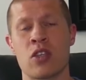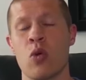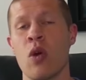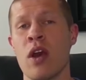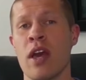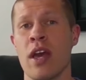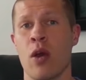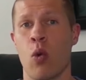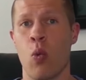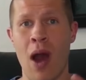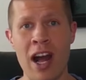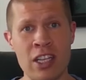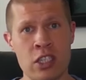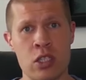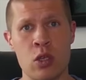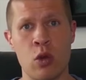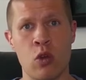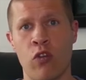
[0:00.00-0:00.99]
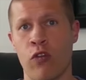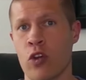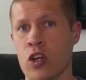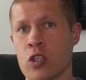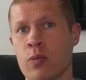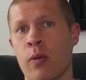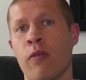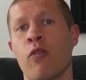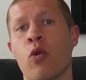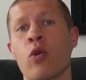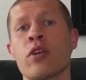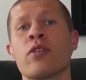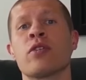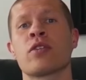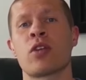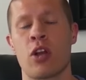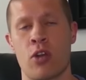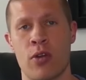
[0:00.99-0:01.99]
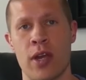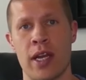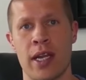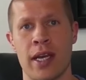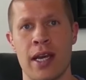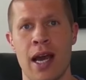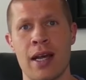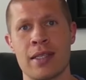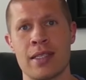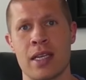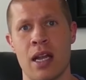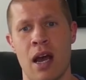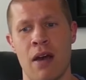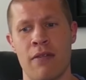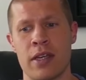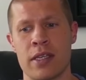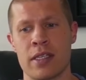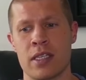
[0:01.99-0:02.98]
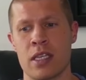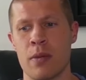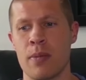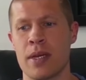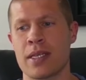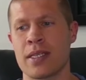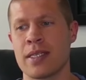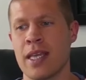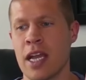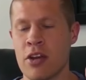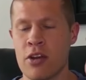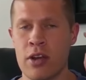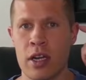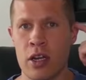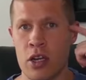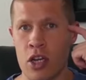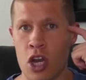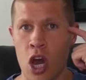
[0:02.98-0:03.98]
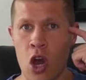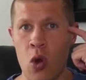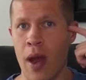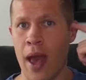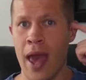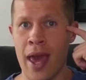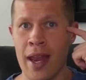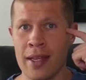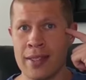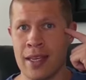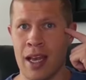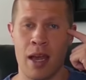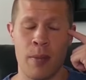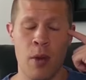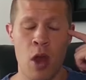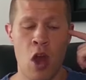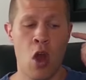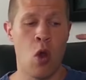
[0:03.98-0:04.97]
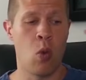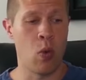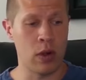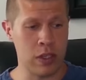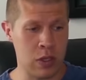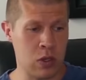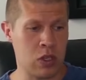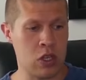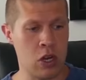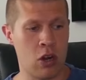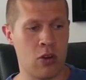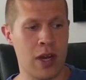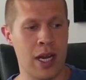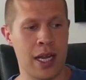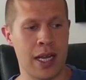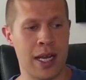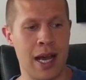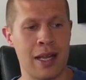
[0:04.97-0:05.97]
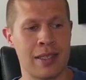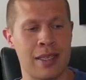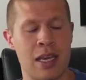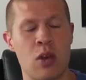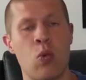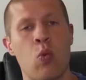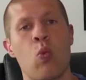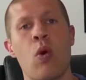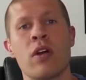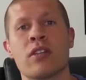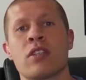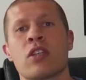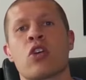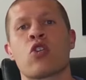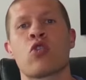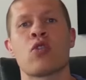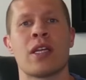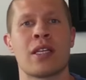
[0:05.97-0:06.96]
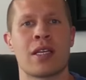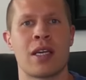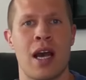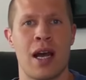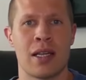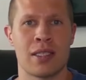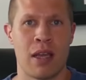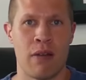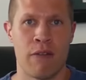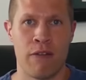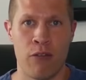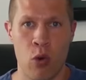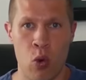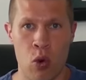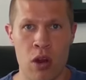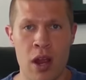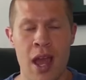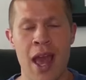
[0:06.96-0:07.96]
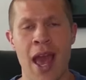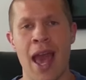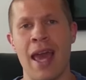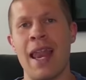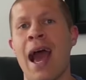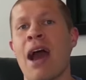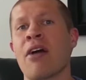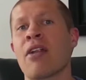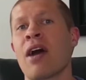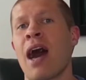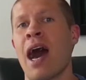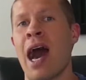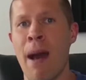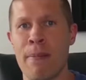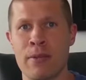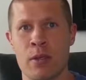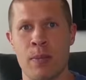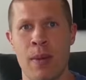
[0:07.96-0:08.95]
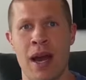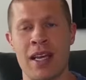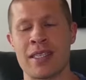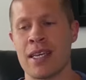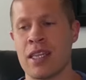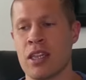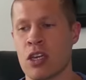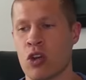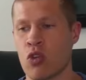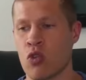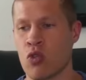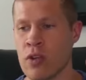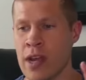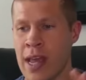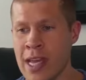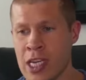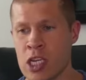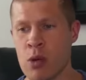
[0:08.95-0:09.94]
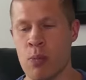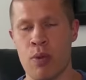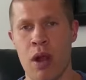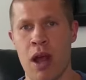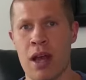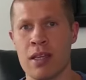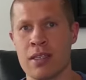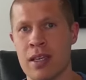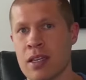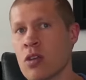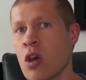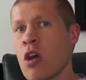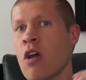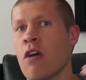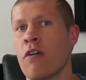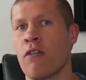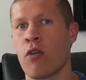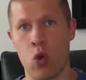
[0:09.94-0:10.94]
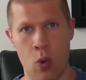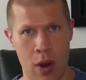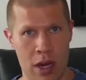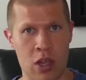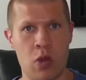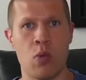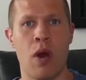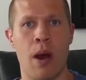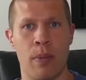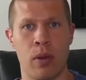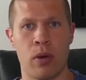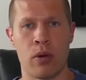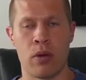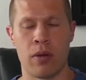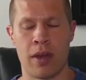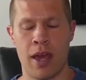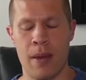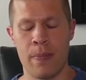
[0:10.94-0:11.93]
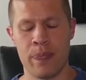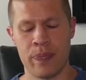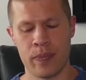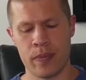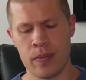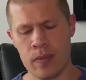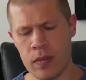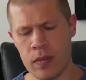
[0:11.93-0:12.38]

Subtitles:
So watch those first before you start creating content, obviously, because then you're going to know ahead of time, once you start creating content, what to create the content for and how to optimize it in the creation process for when you upload, okay?